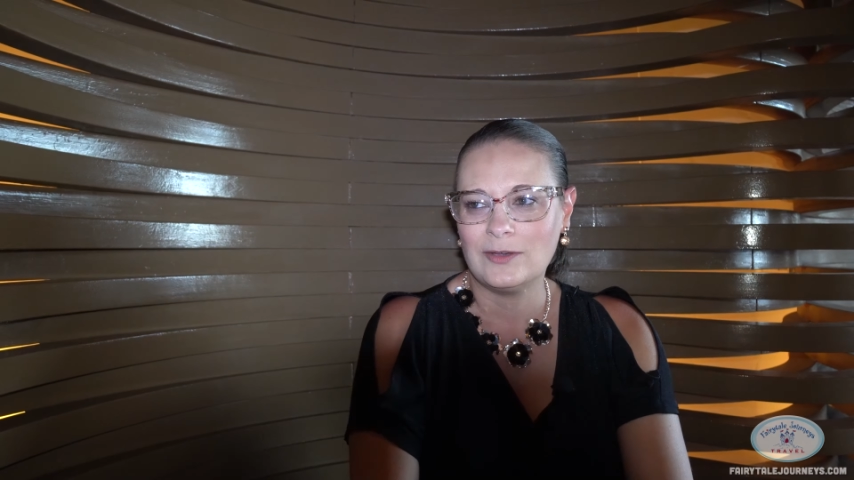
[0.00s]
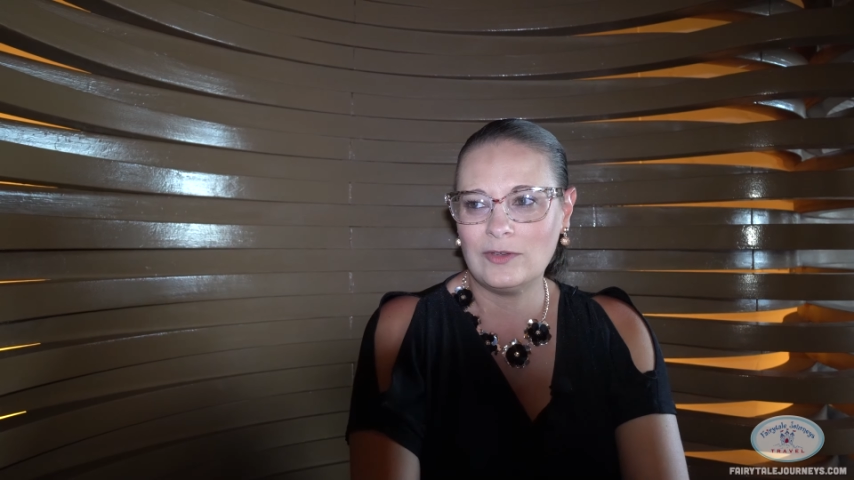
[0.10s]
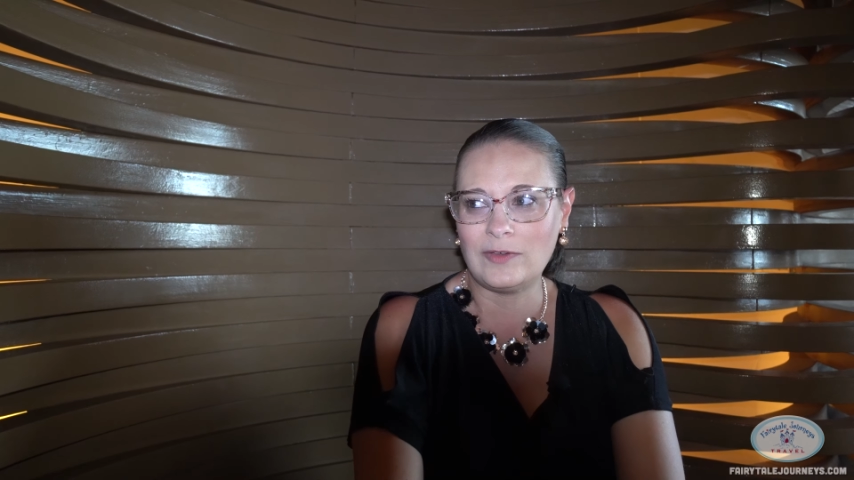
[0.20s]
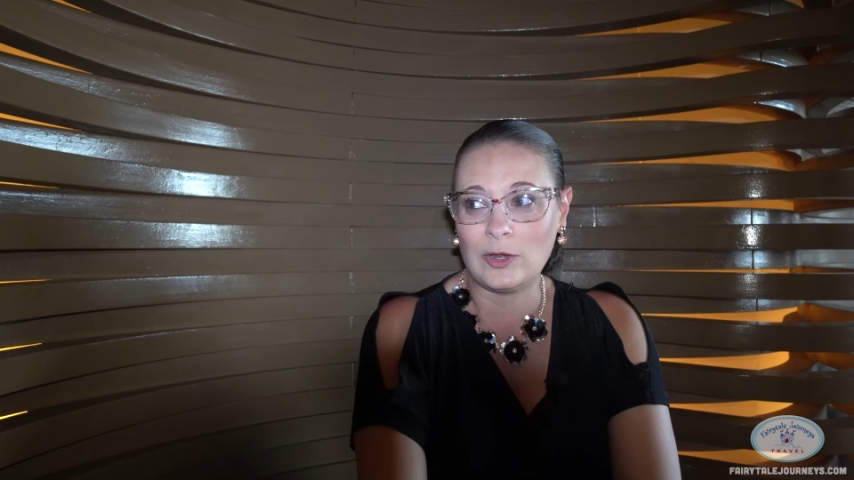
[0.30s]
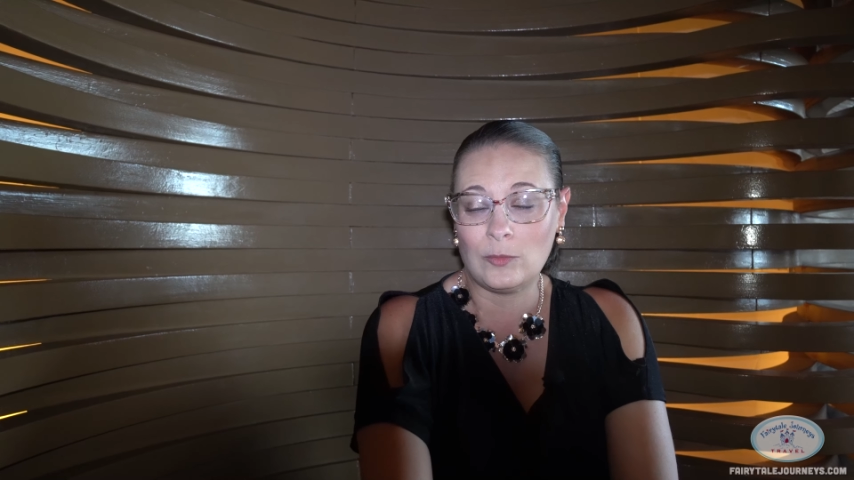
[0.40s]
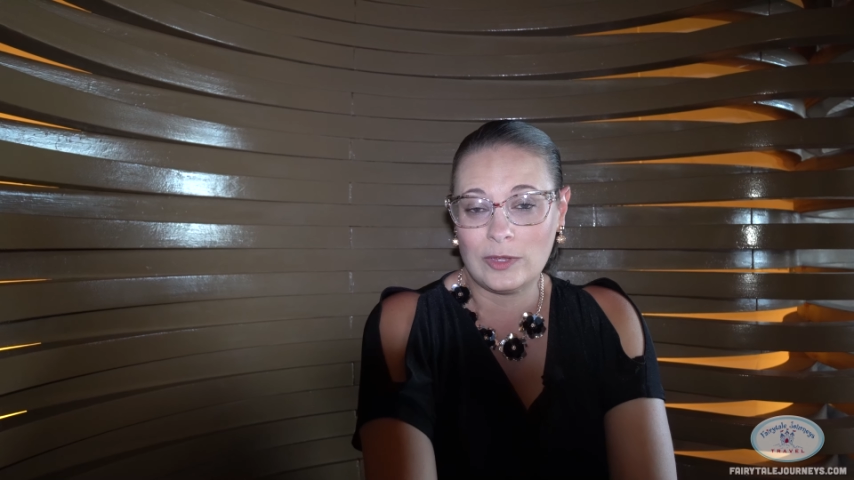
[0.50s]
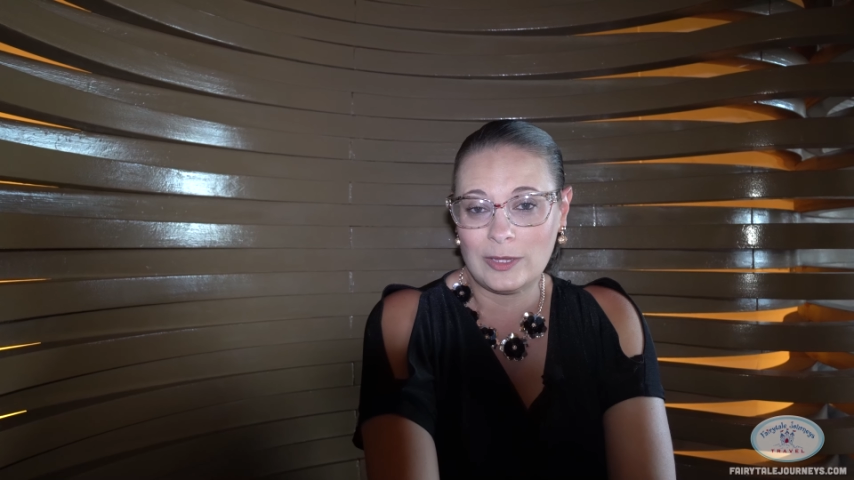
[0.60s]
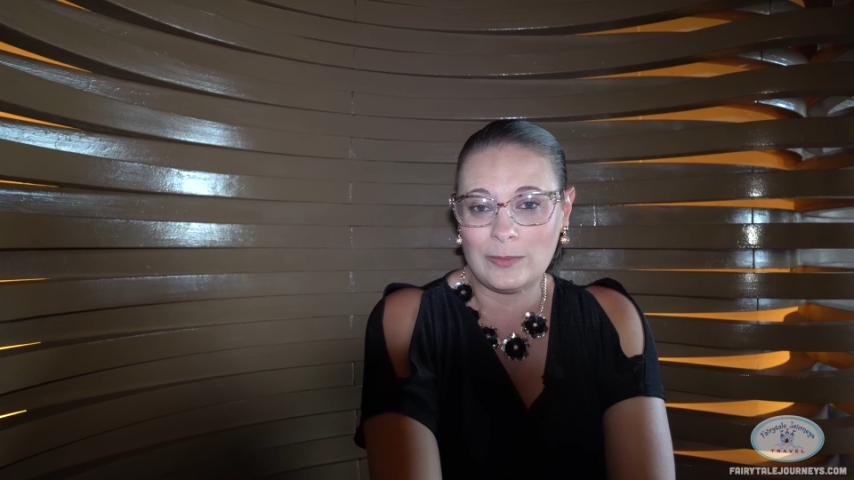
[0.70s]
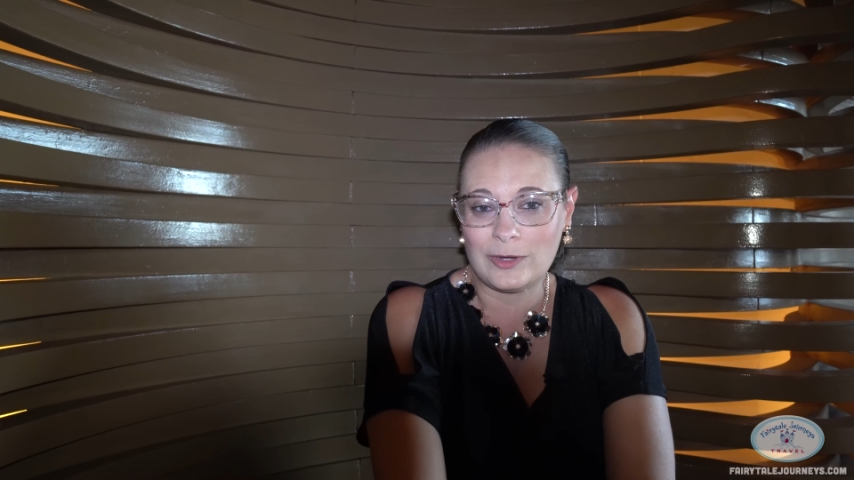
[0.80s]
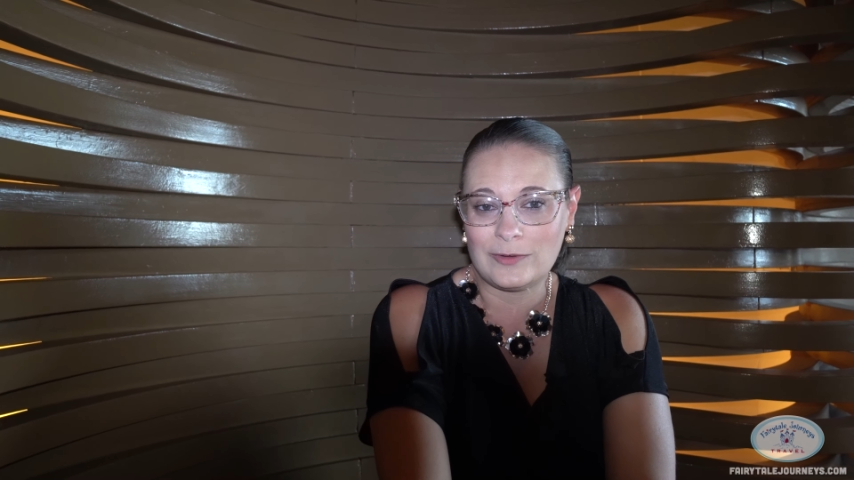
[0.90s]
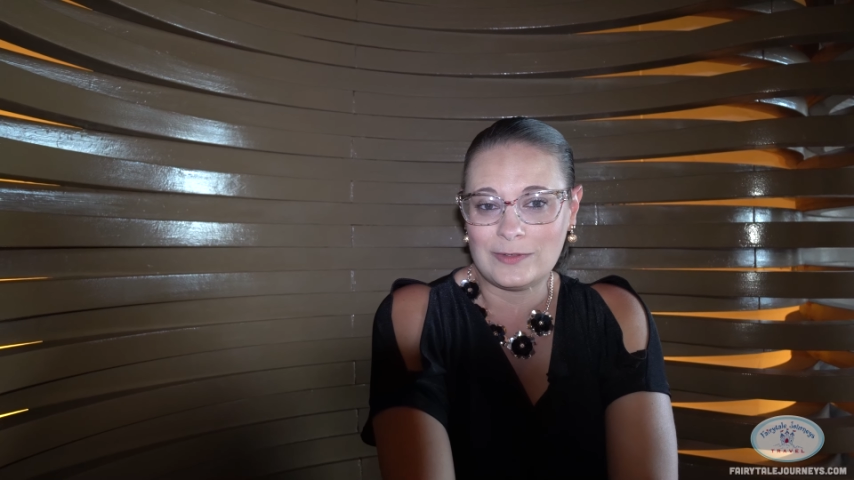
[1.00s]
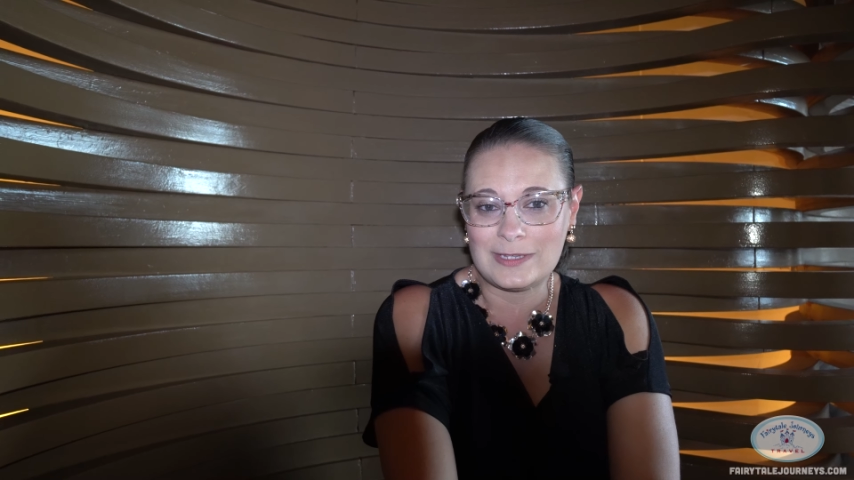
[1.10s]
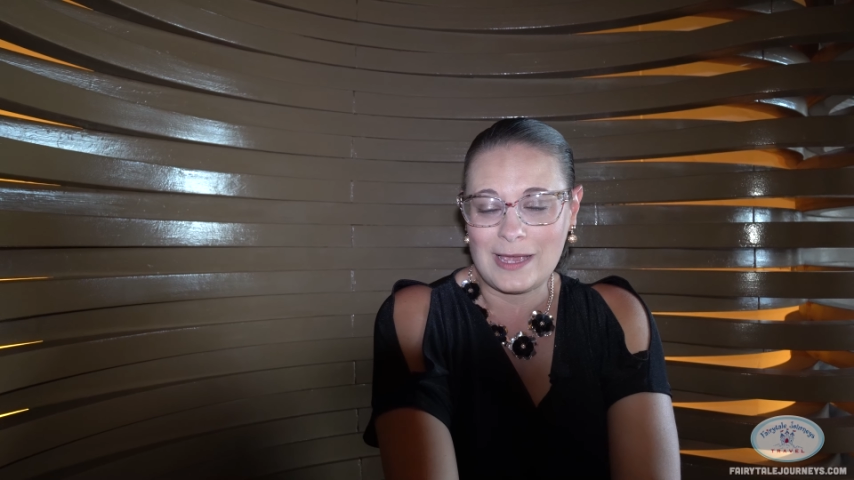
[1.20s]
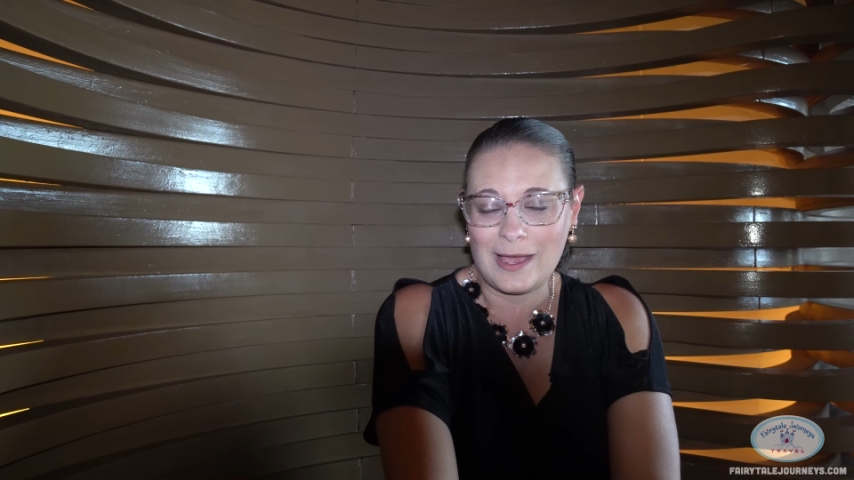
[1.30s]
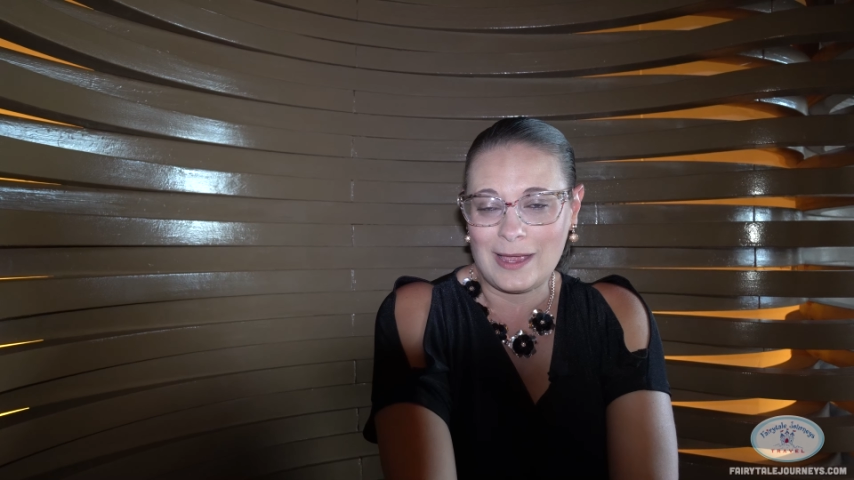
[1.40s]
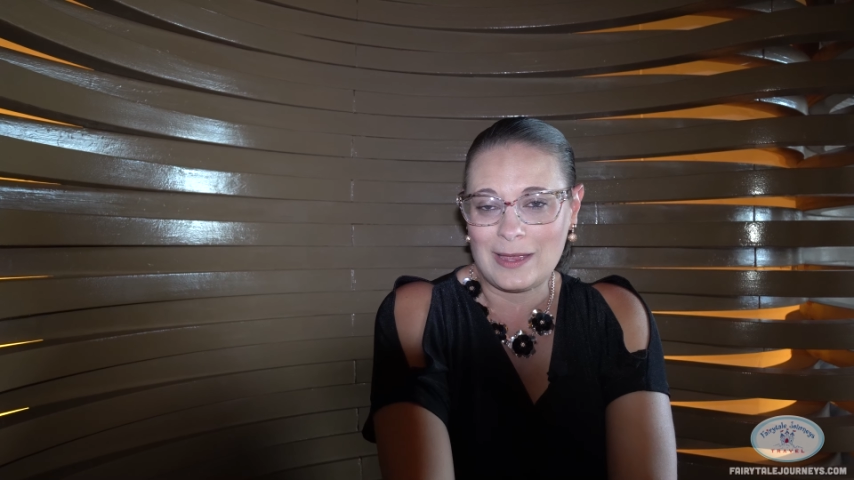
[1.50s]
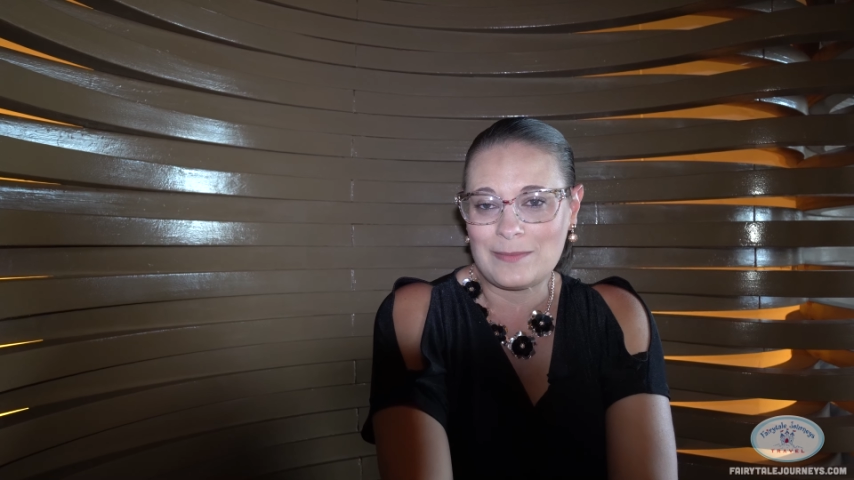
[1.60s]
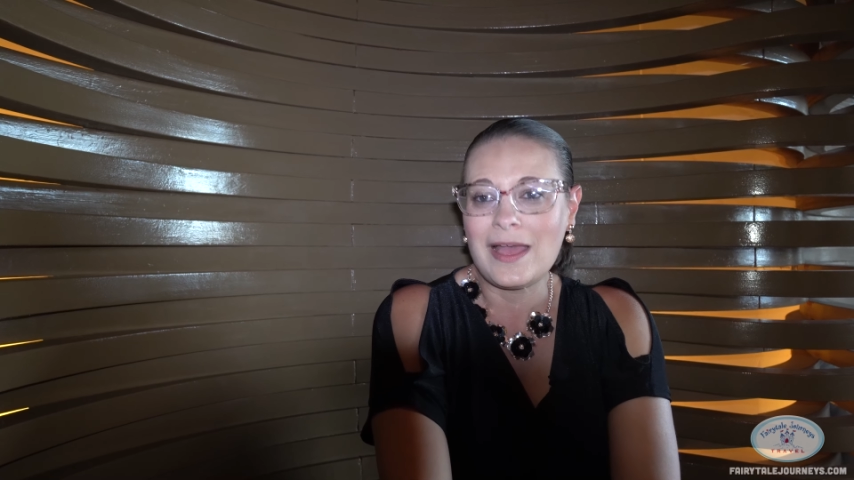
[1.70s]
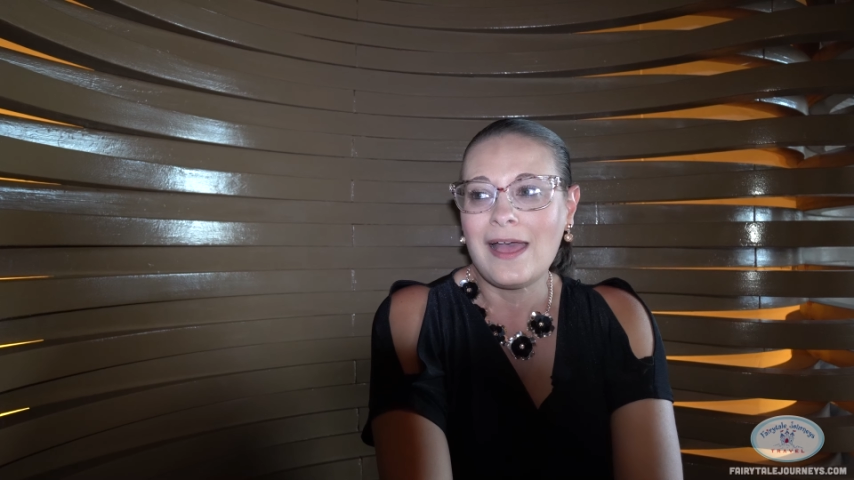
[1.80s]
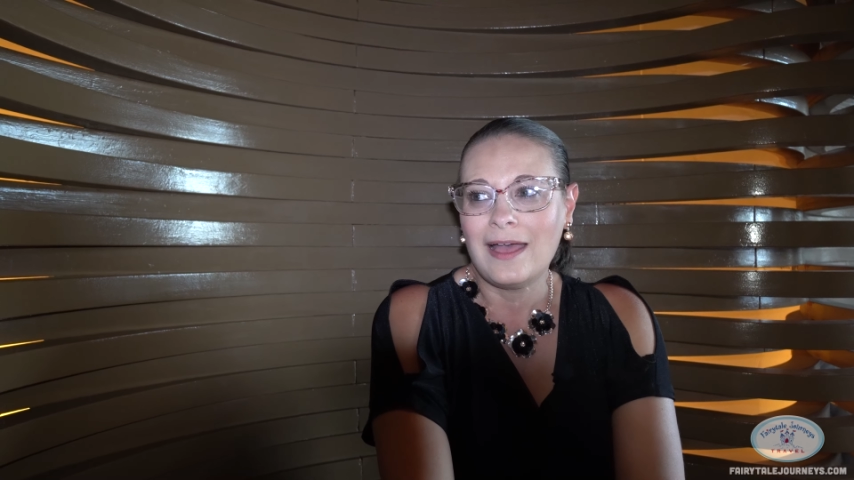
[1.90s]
We've had a really wonderful time.